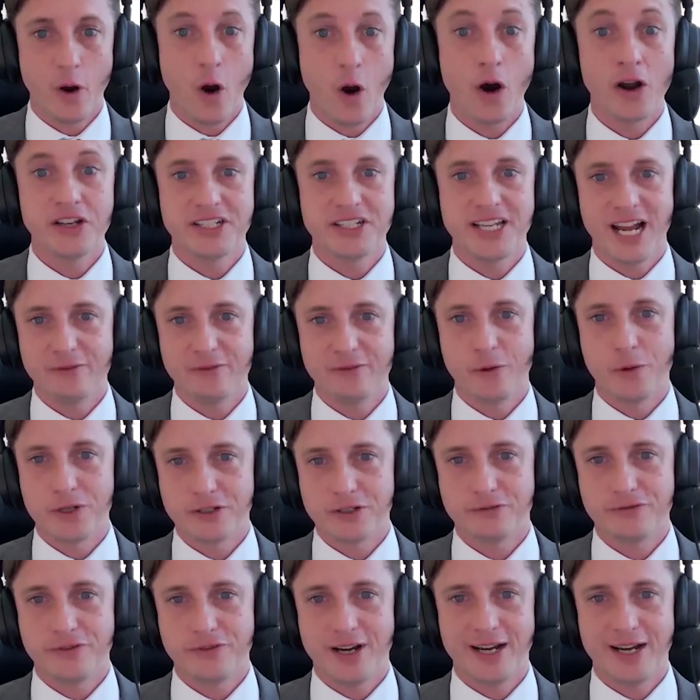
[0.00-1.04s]

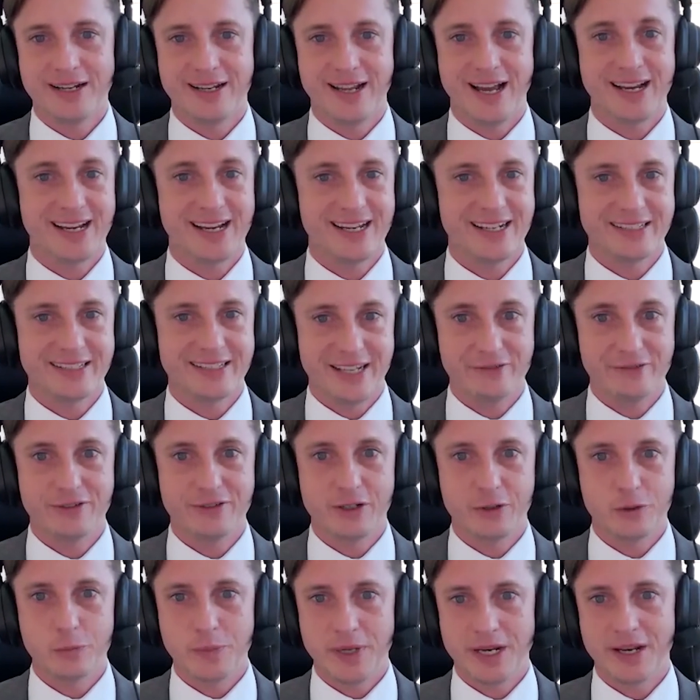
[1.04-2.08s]
undiversified. I can
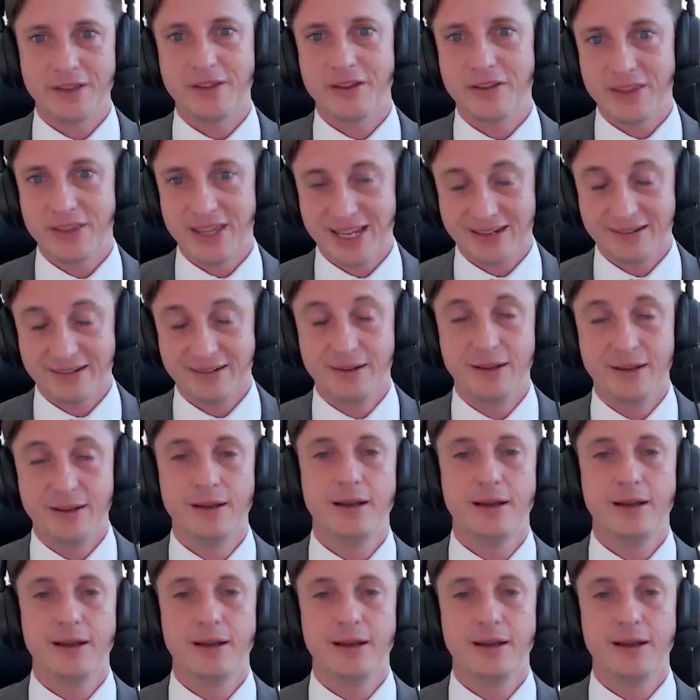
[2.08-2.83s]
definitely do better than that.